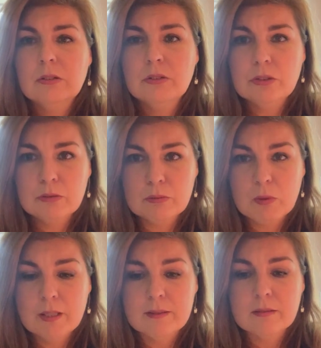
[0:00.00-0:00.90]
Choose
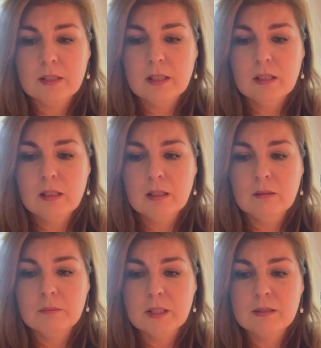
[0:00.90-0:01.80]
wisely,
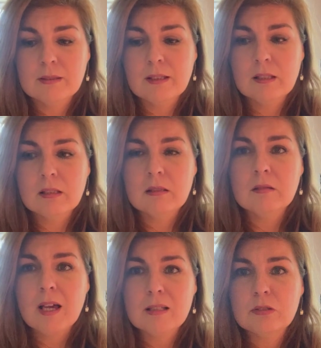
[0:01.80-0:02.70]
um, because I think that the
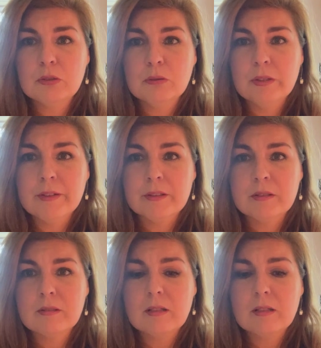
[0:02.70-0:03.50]
last two years